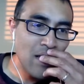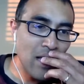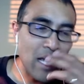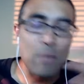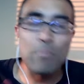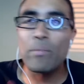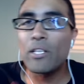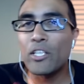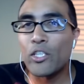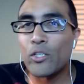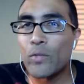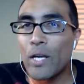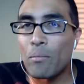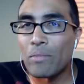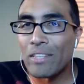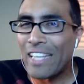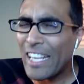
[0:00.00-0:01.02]
And Billy
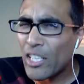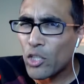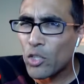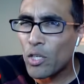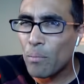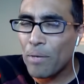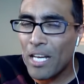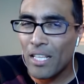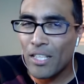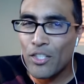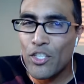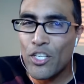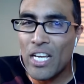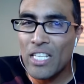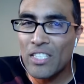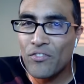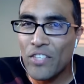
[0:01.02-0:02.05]
Graham later
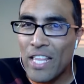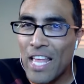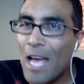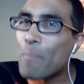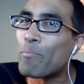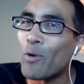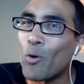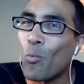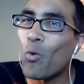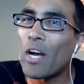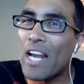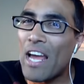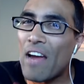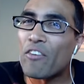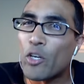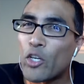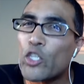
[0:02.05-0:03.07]
apologized for that, but
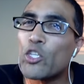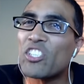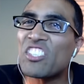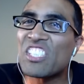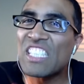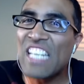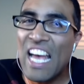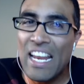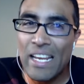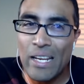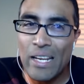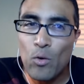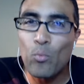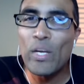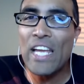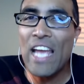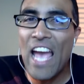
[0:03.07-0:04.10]
whatever, you said it.
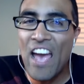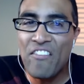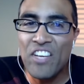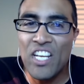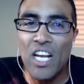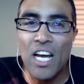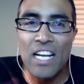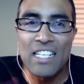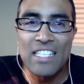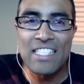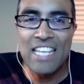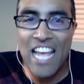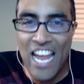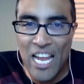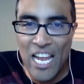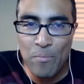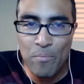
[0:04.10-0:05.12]
We have it on
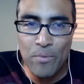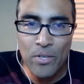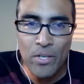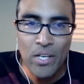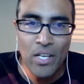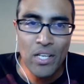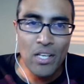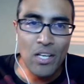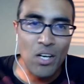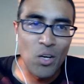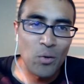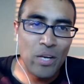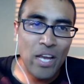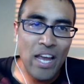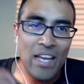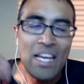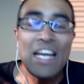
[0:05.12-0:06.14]
tape,
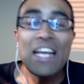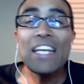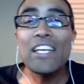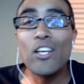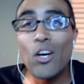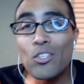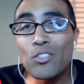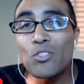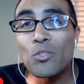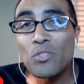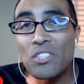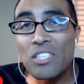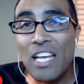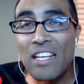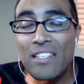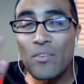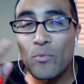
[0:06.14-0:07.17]
okay? He also
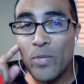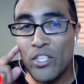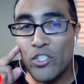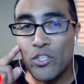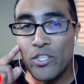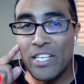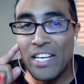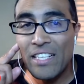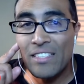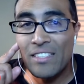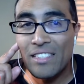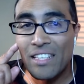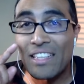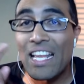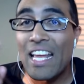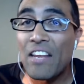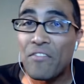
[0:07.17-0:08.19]
said to Richard
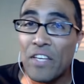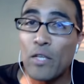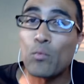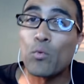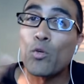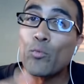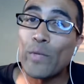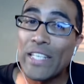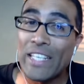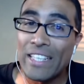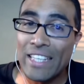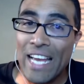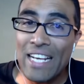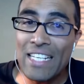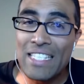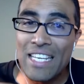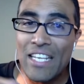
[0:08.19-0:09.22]
Nixon that if he were
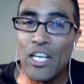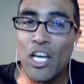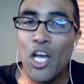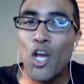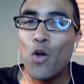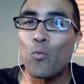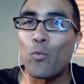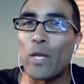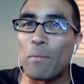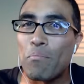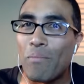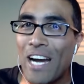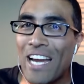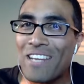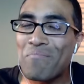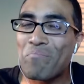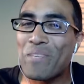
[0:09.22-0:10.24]
reelected, we
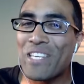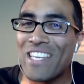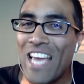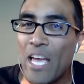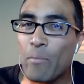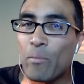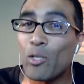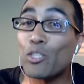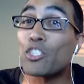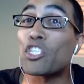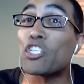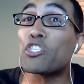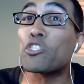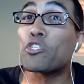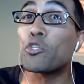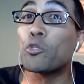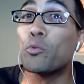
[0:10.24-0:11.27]
might be able to
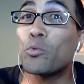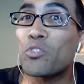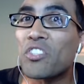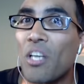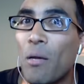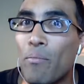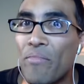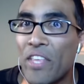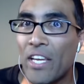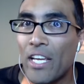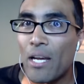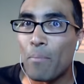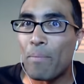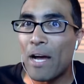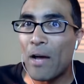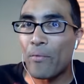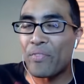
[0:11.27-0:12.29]
do something
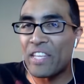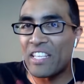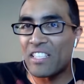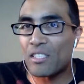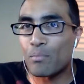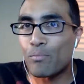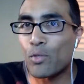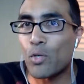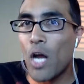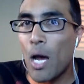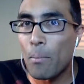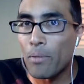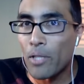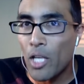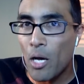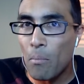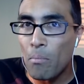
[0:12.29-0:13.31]
about this
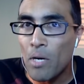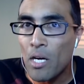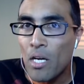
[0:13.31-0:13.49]
problem,